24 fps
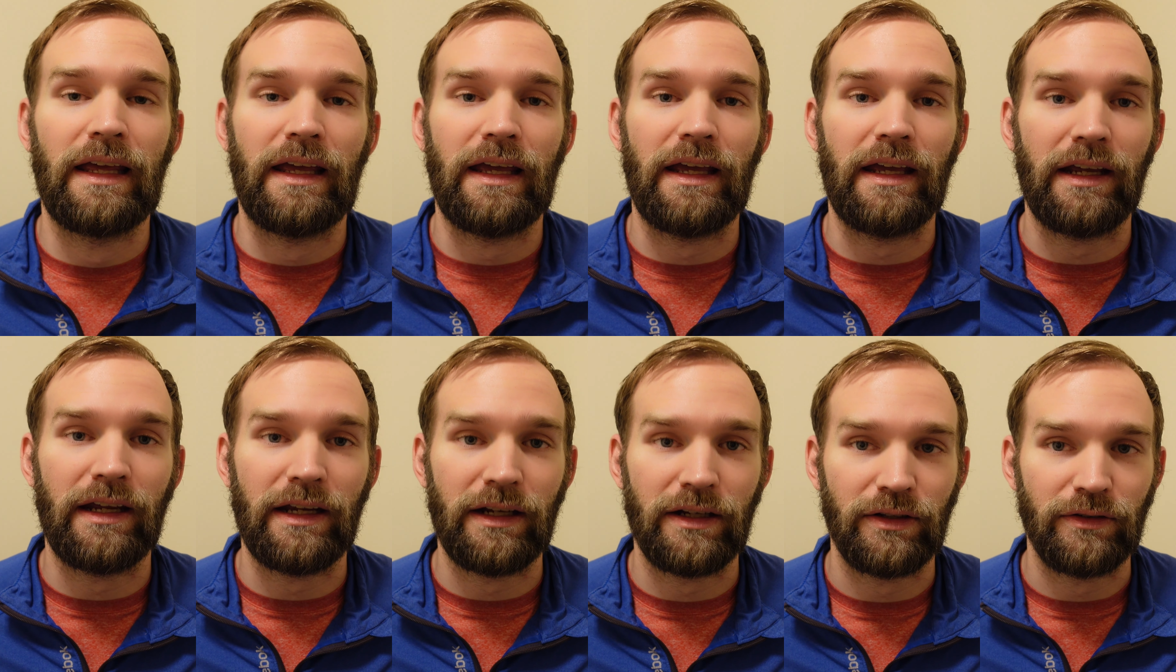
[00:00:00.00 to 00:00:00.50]

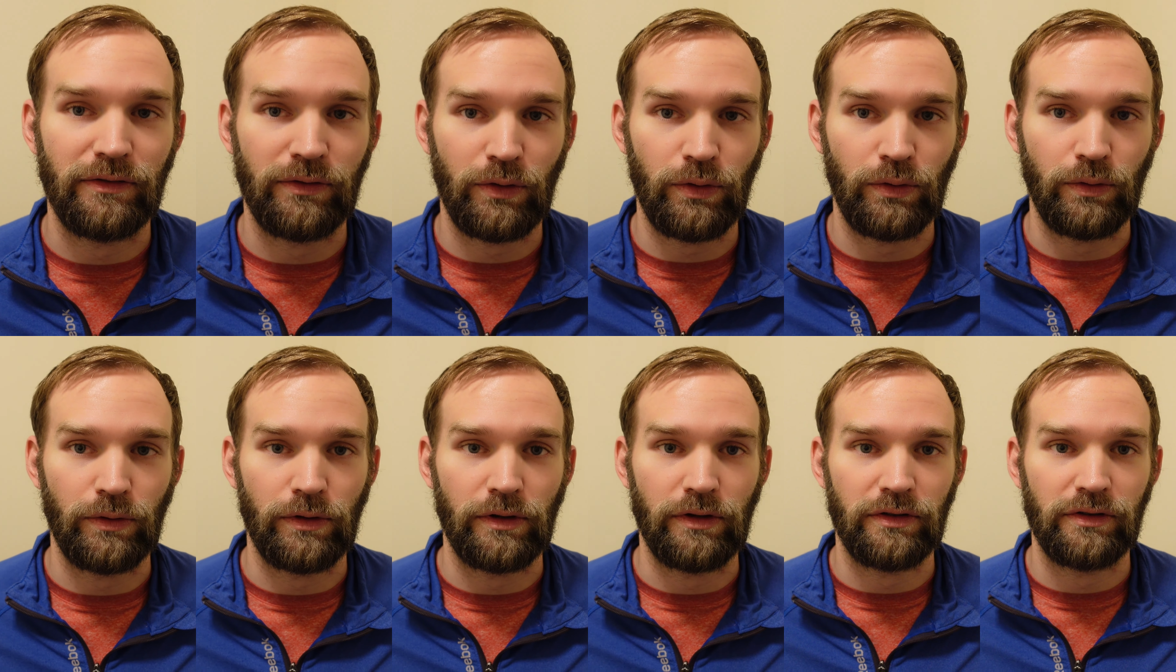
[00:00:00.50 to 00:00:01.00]
and of
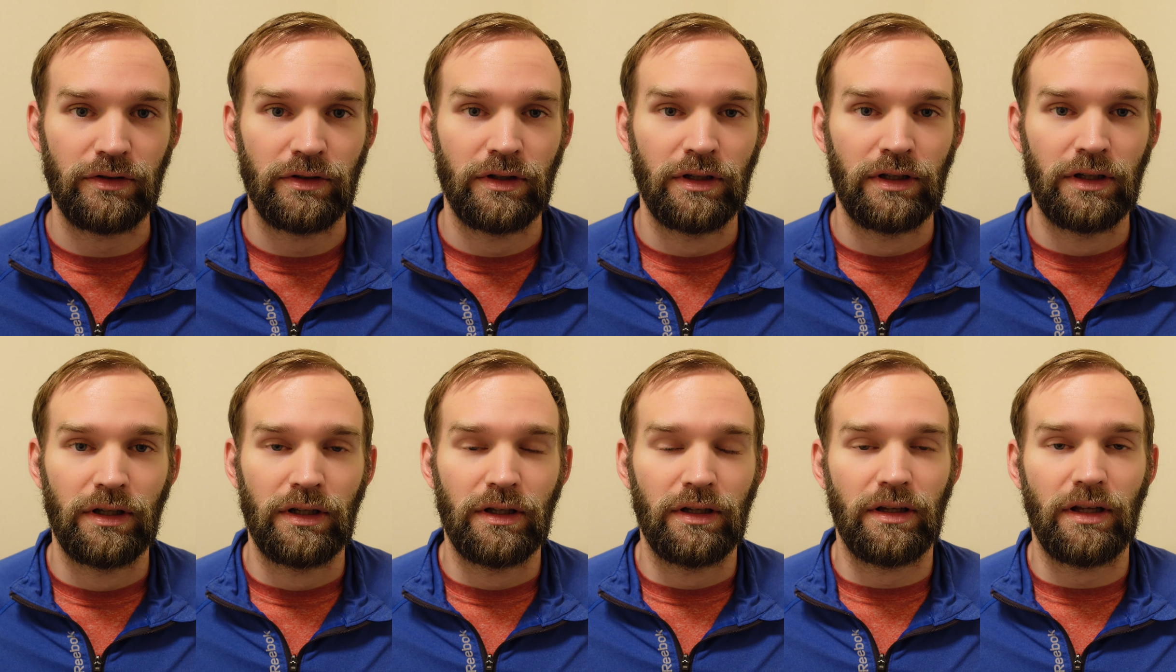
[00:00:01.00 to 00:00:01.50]
course
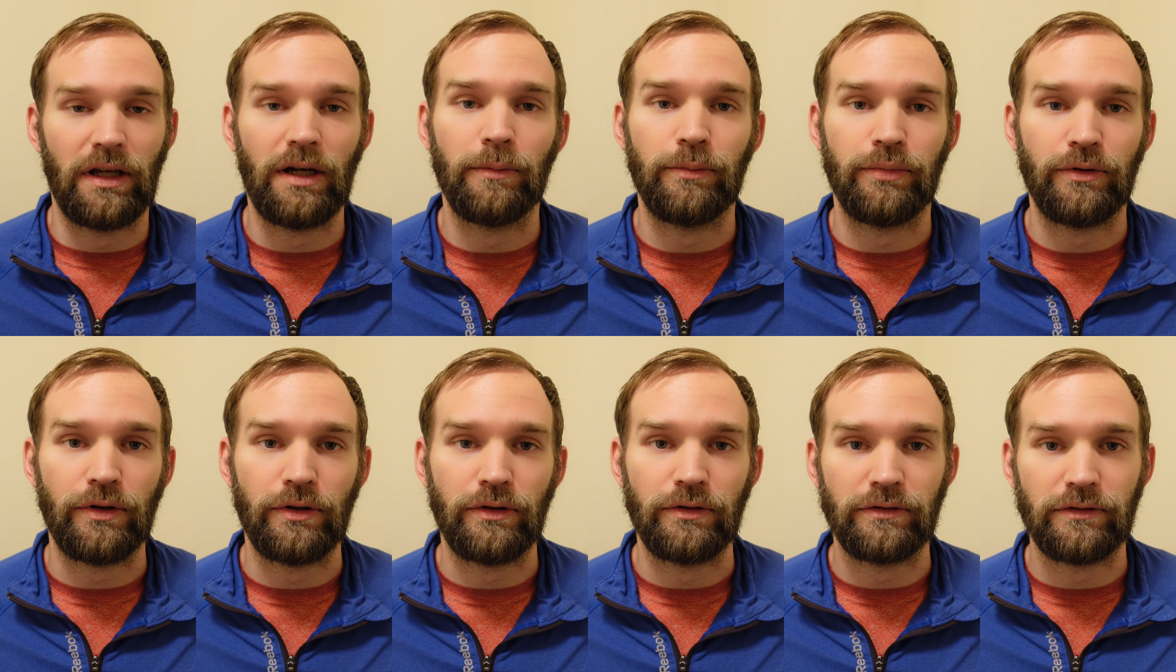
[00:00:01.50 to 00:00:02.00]

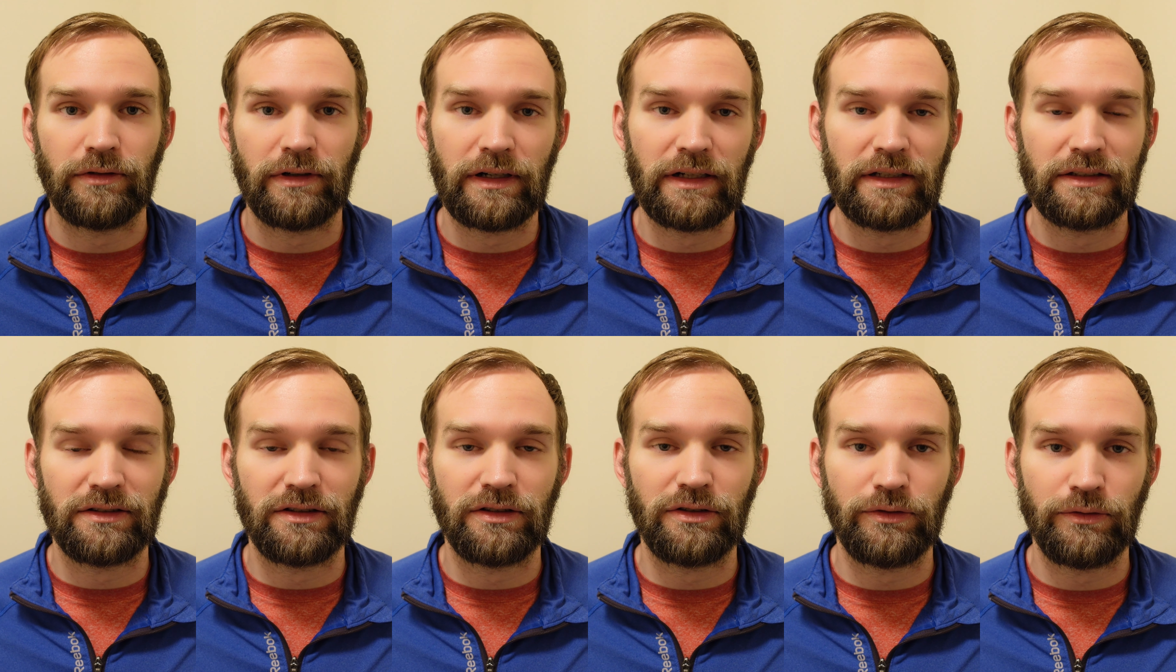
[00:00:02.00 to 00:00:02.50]
Pro
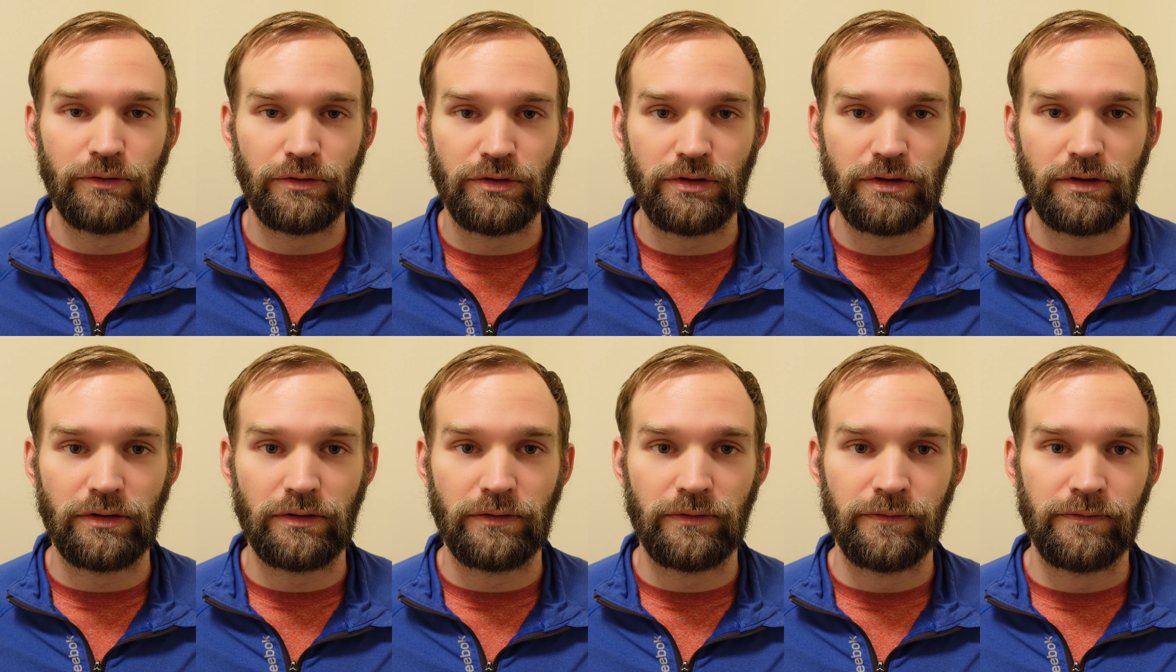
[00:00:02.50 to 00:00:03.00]

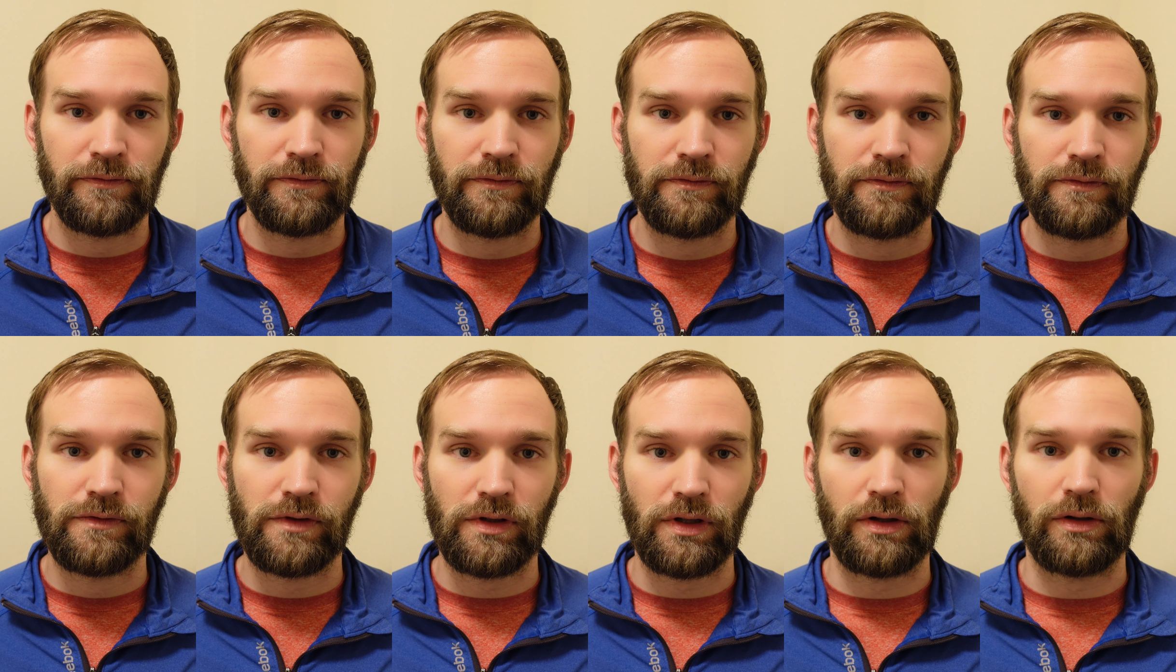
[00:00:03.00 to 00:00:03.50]
resolution.
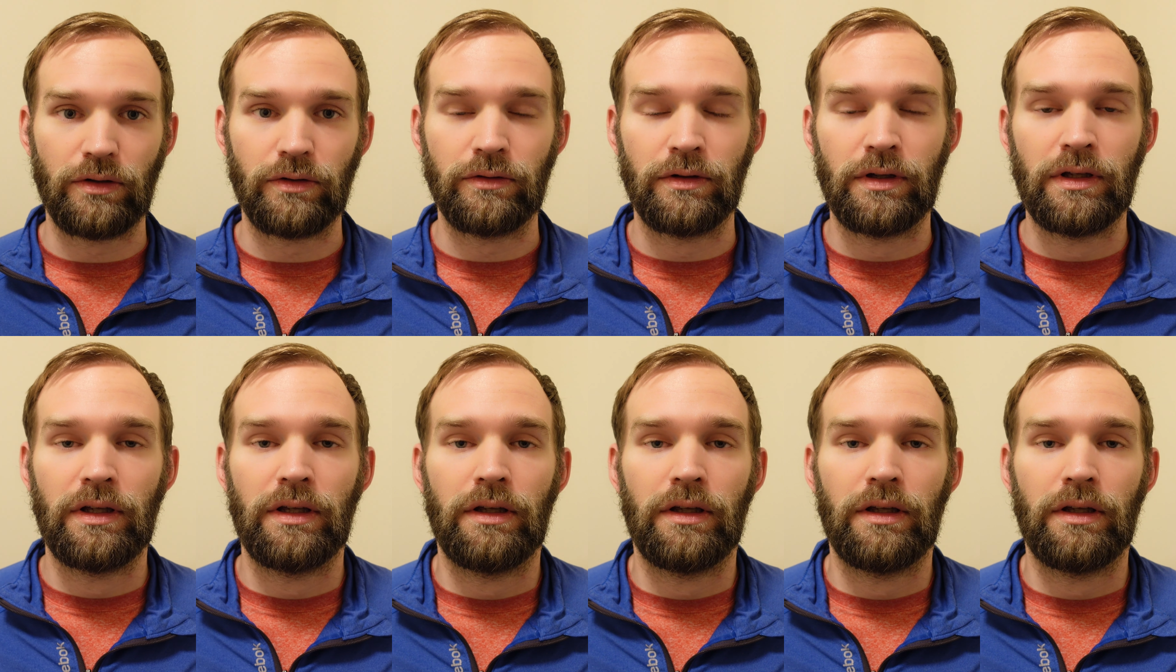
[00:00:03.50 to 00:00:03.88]
So